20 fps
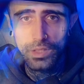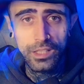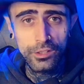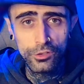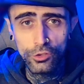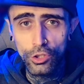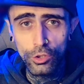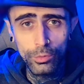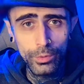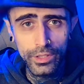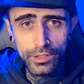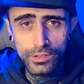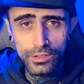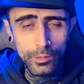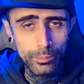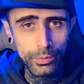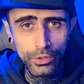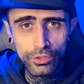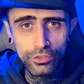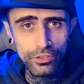As always,
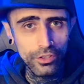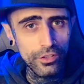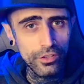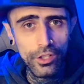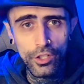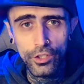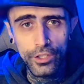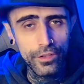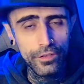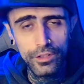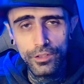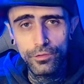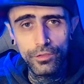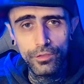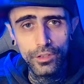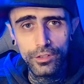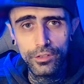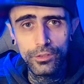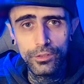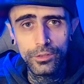the buds are not in this
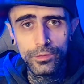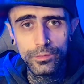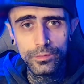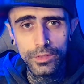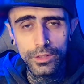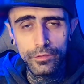video.